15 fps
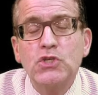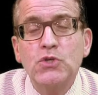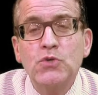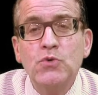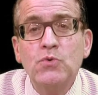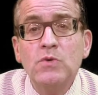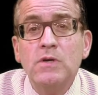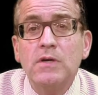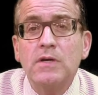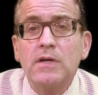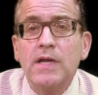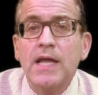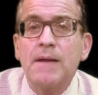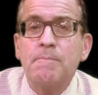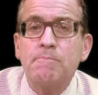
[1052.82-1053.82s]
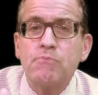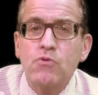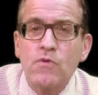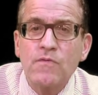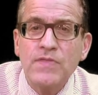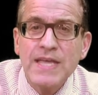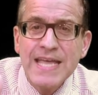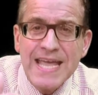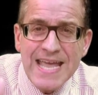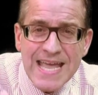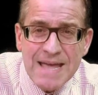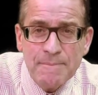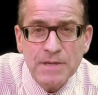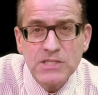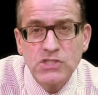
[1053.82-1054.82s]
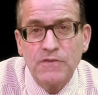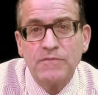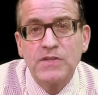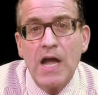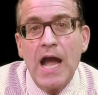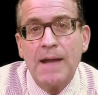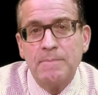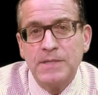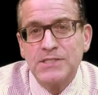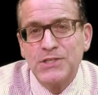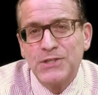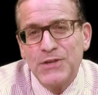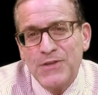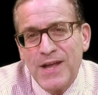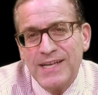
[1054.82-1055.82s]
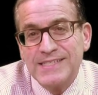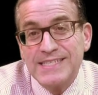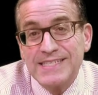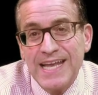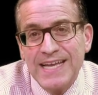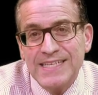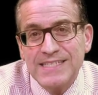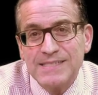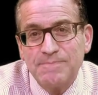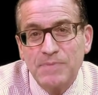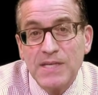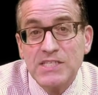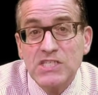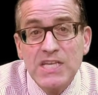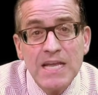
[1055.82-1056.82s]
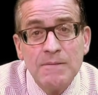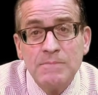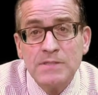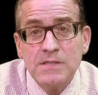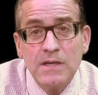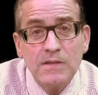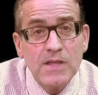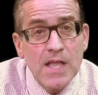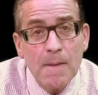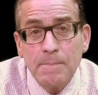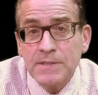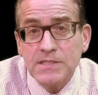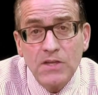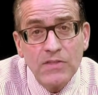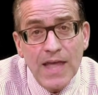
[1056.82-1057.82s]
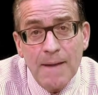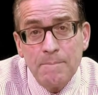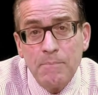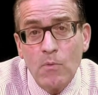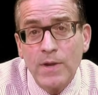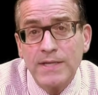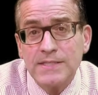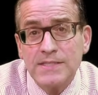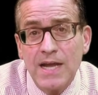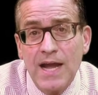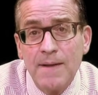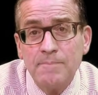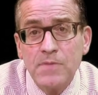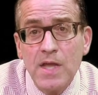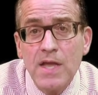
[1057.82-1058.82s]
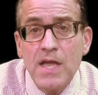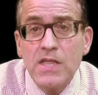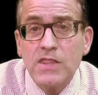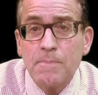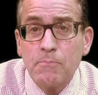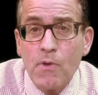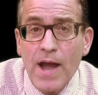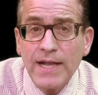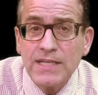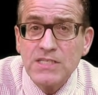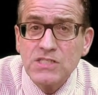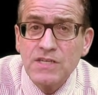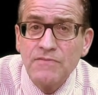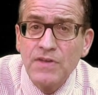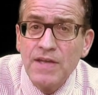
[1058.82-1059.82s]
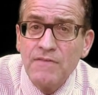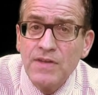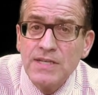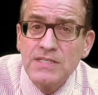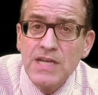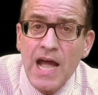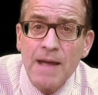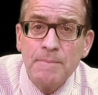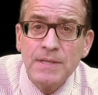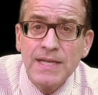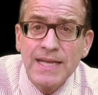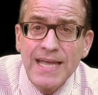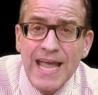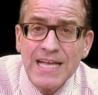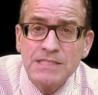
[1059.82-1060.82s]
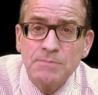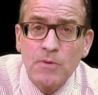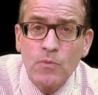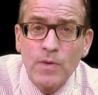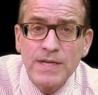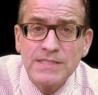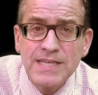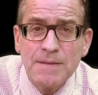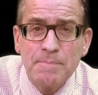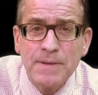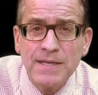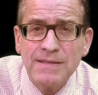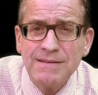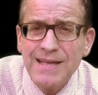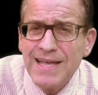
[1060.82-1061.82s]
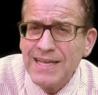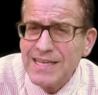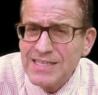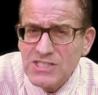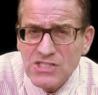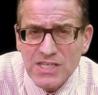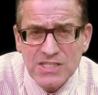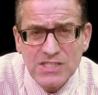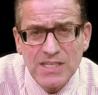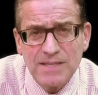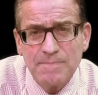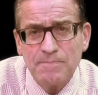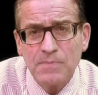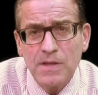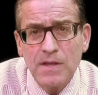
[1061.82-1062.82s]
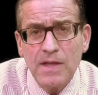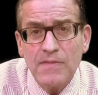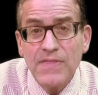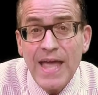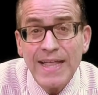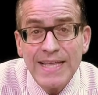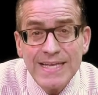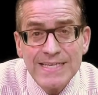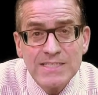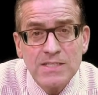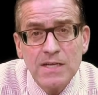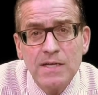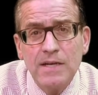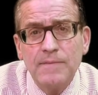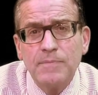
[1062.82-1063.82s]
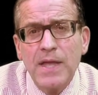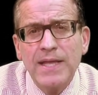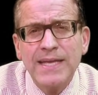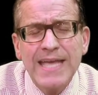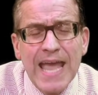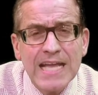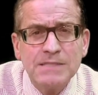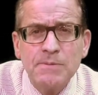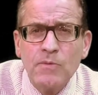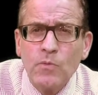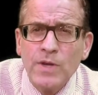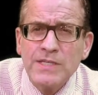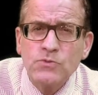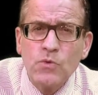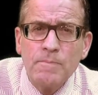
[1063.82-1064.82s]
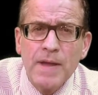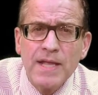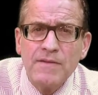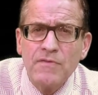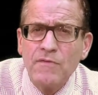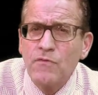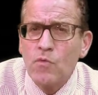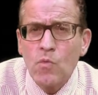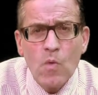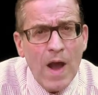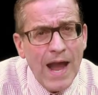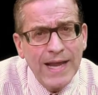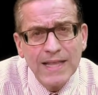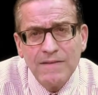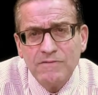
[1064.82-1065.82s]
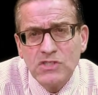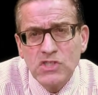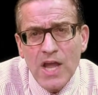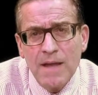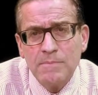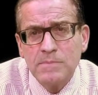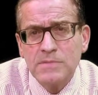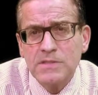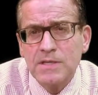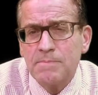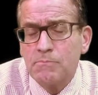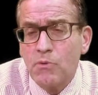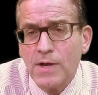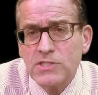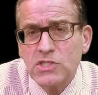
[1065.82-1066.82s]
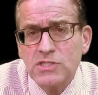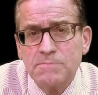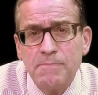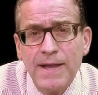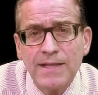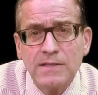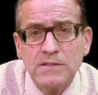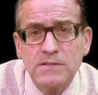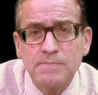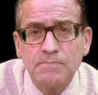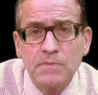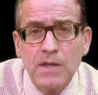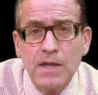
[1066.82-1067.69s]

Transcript: to improve the image of diamonds in the United States. It seems that up until that point in time, the practice of giving diamond engagement rings had been inconsistent. That is, engagement rings were made of a variety of gems and precious metals,